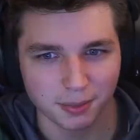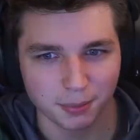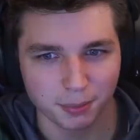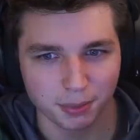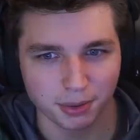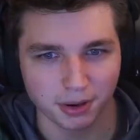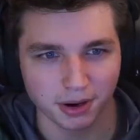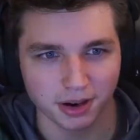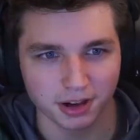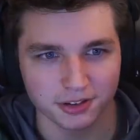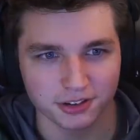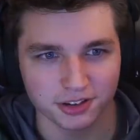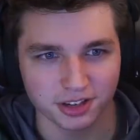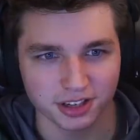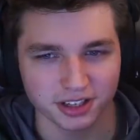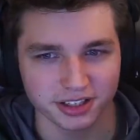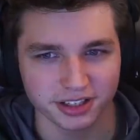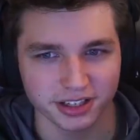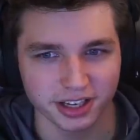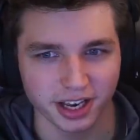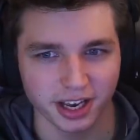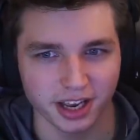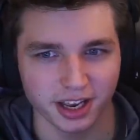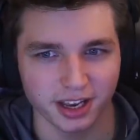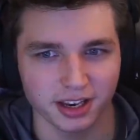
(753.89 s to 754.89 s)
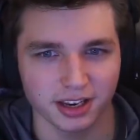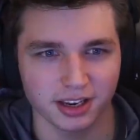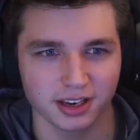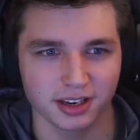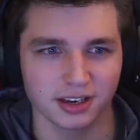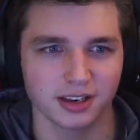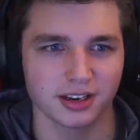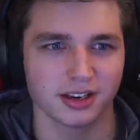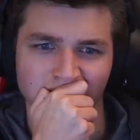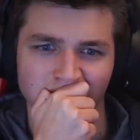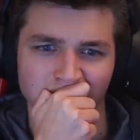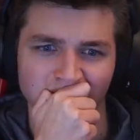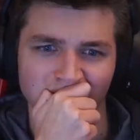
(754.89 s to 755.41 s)
Project yet.
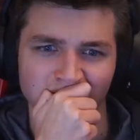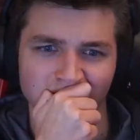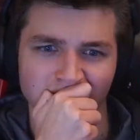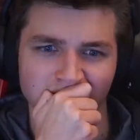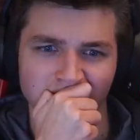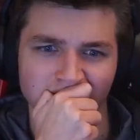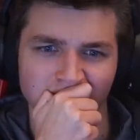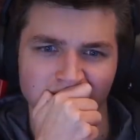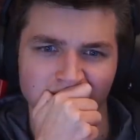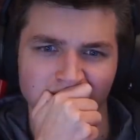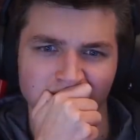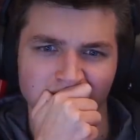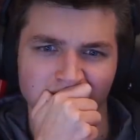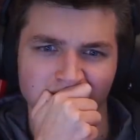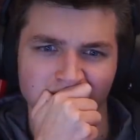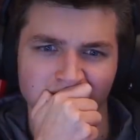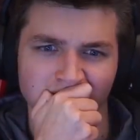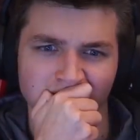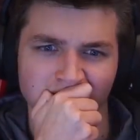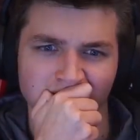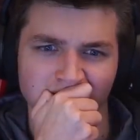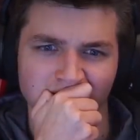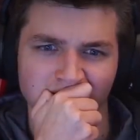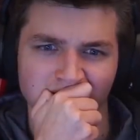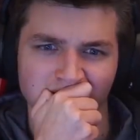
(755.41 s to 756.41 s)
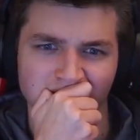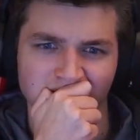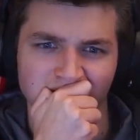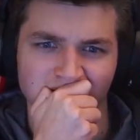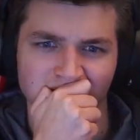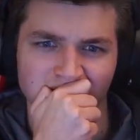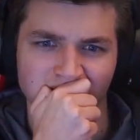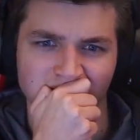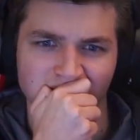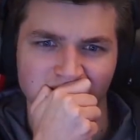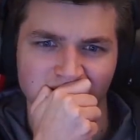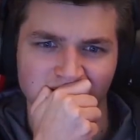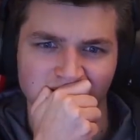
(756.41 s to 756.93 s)
You better know what
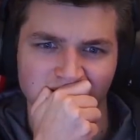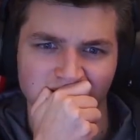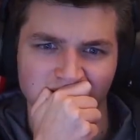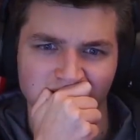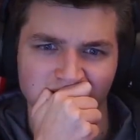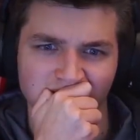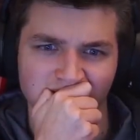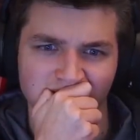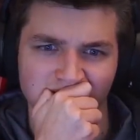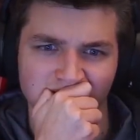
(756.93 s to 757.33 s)
you're doing.